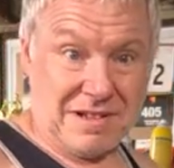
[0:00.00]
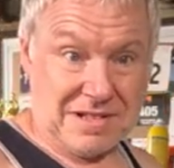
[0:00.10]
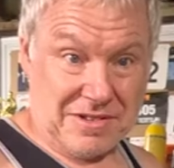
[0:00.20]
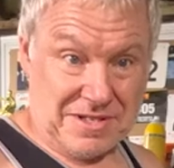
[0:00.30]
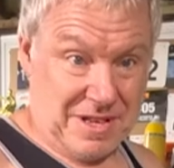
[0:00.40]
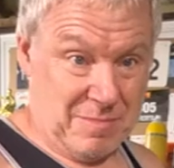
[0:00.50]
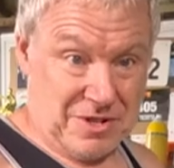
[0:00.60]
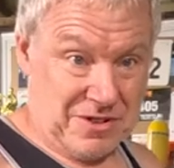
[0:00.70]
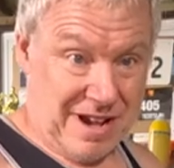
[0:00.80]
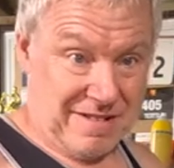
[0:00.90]
because I was keeping
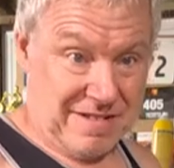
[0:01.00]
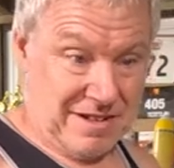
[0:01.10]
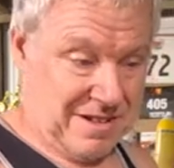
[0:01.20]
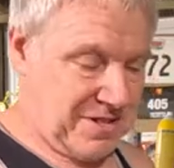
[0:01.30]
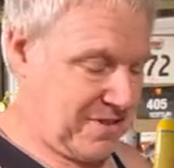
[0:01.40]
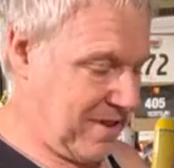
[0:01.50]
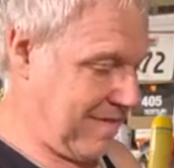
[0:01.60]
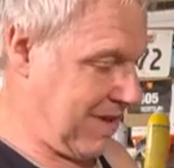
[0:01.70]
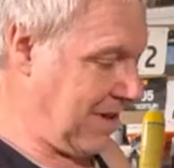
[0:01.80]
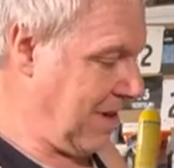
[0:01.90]
track of it on
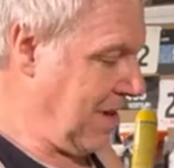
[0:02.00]
Strava,